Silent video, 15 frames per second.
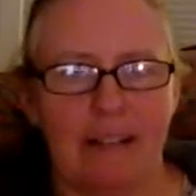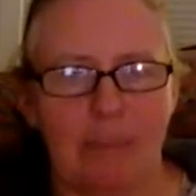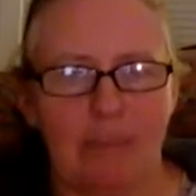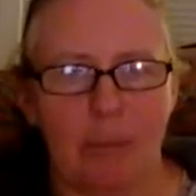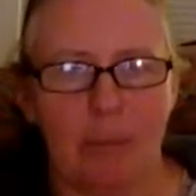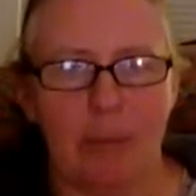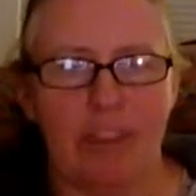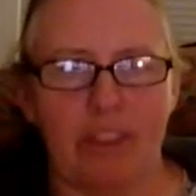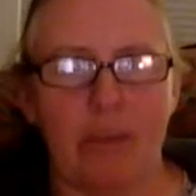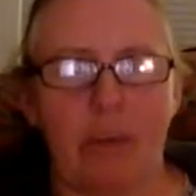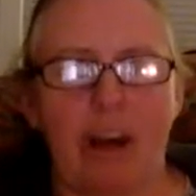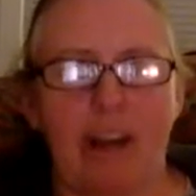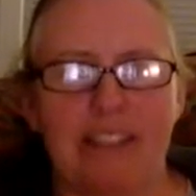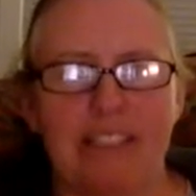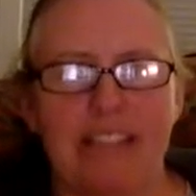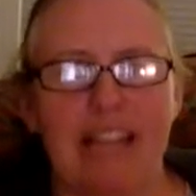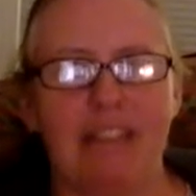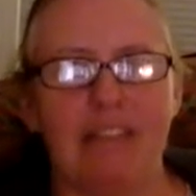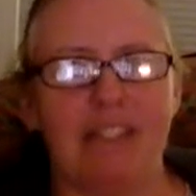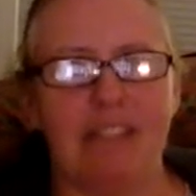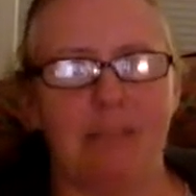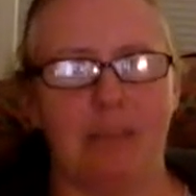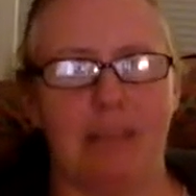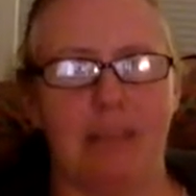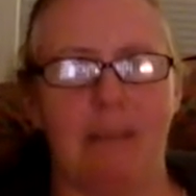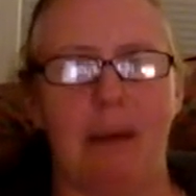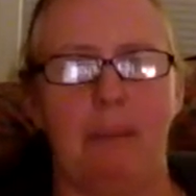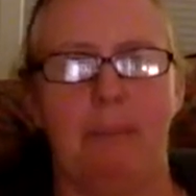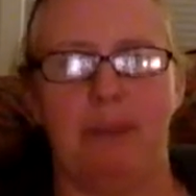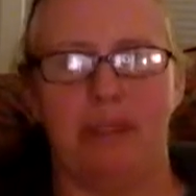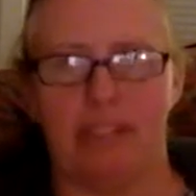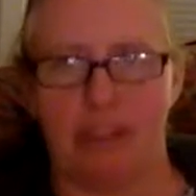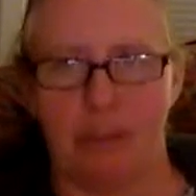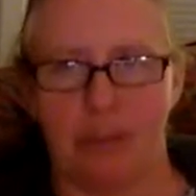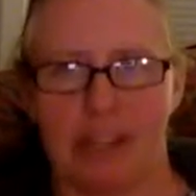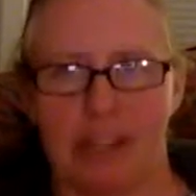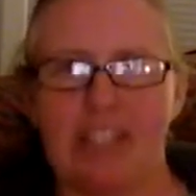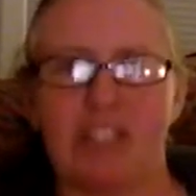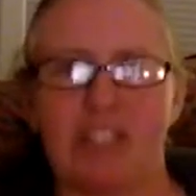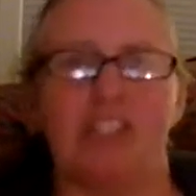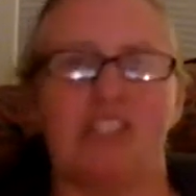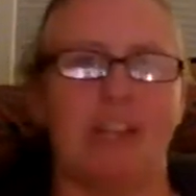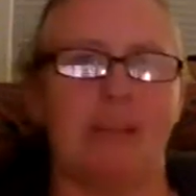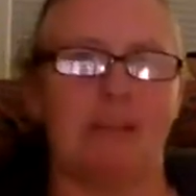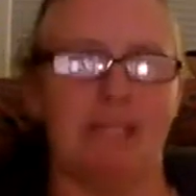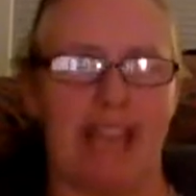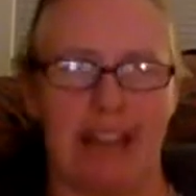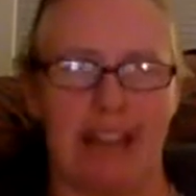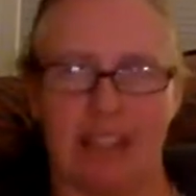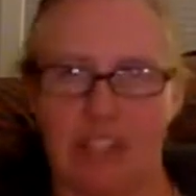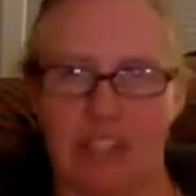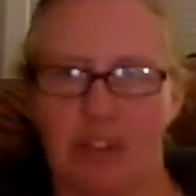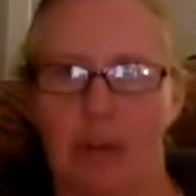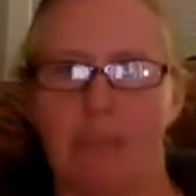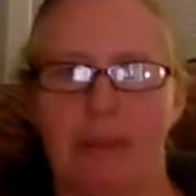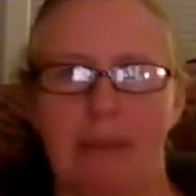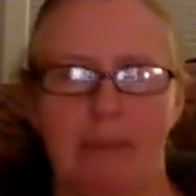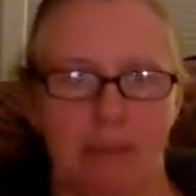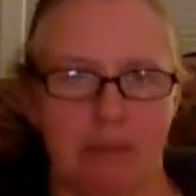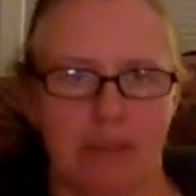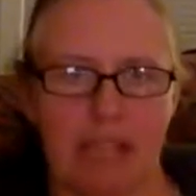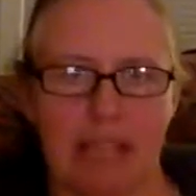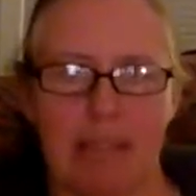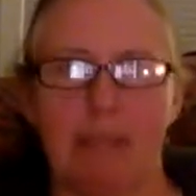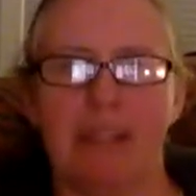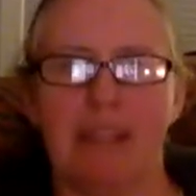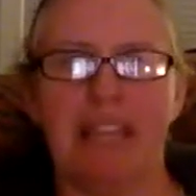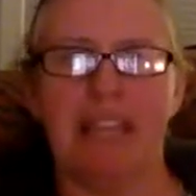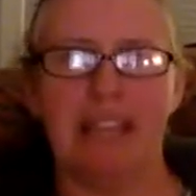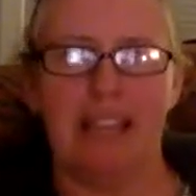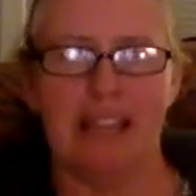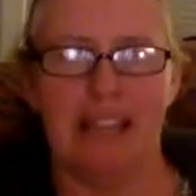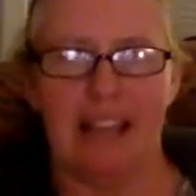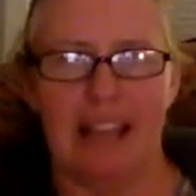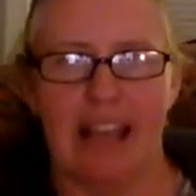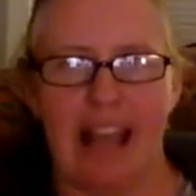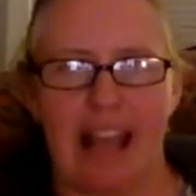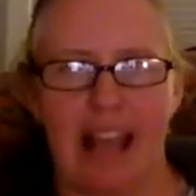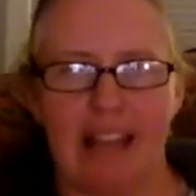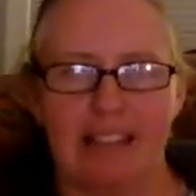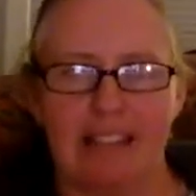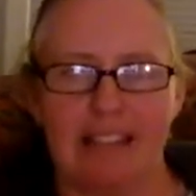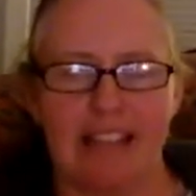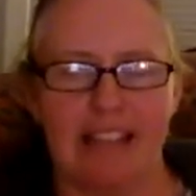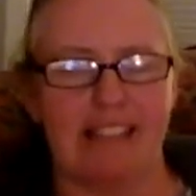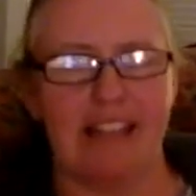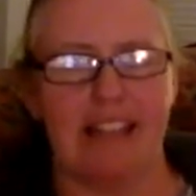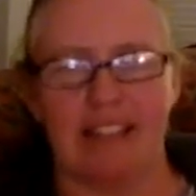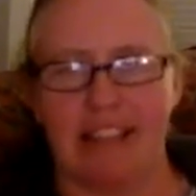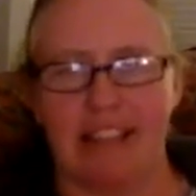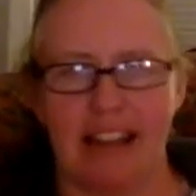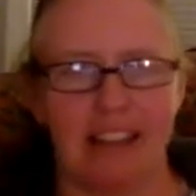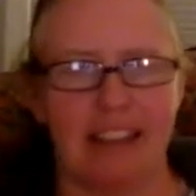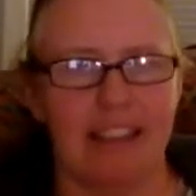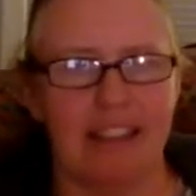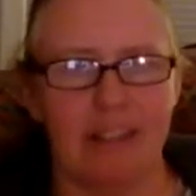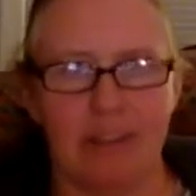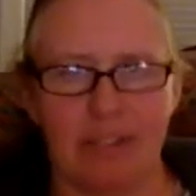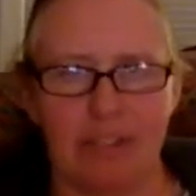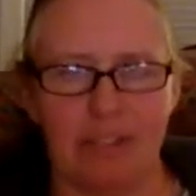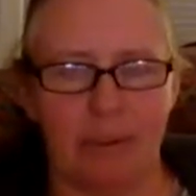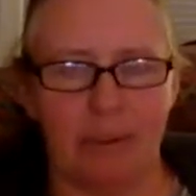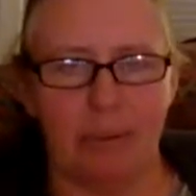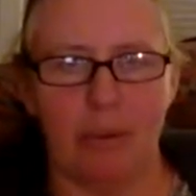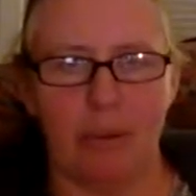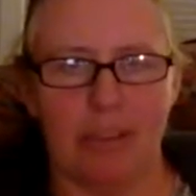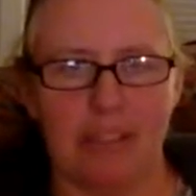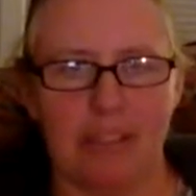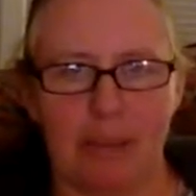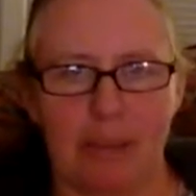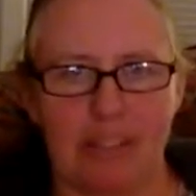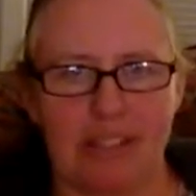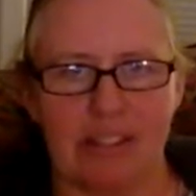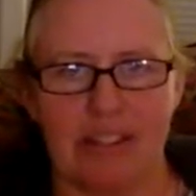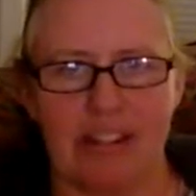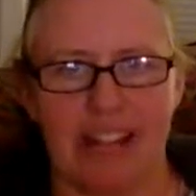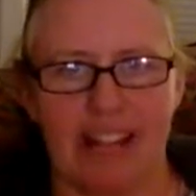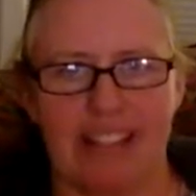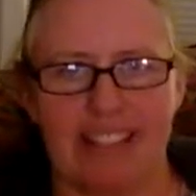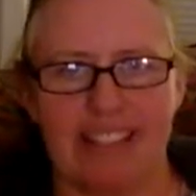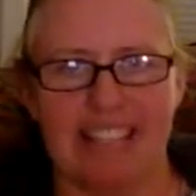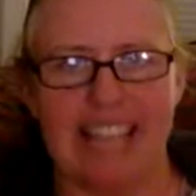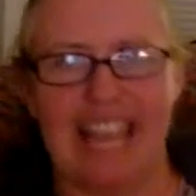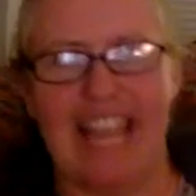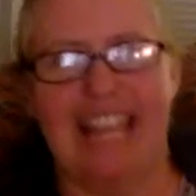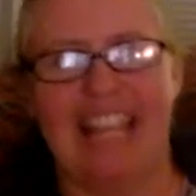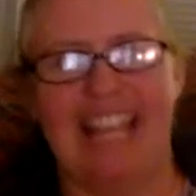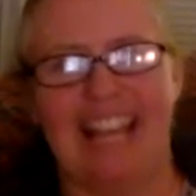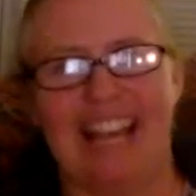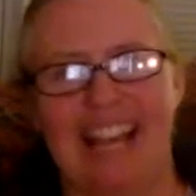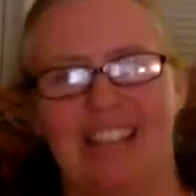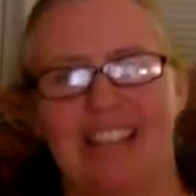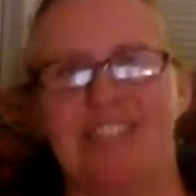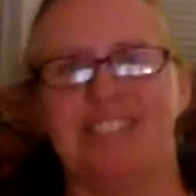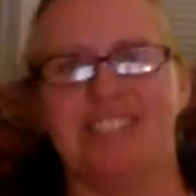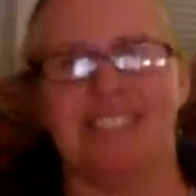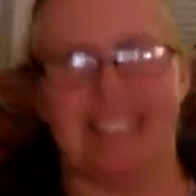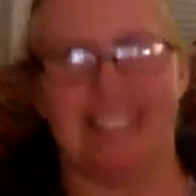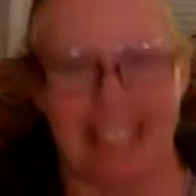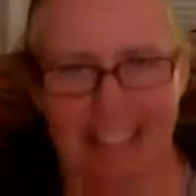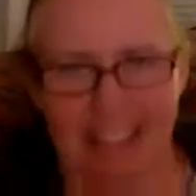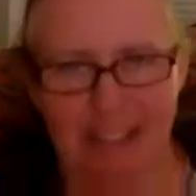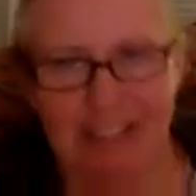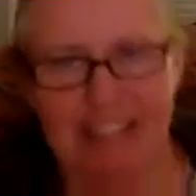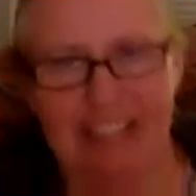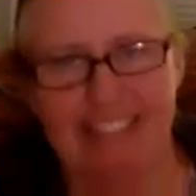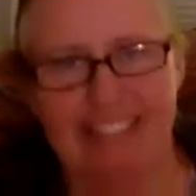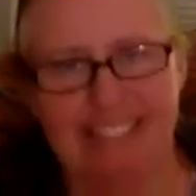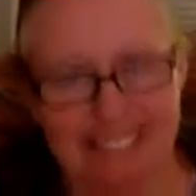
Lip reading: with qualitative, it's really about building relationships, getting to know people deeply, and that's not the kind of thing you can do in one semester at IDT, usually. I mean,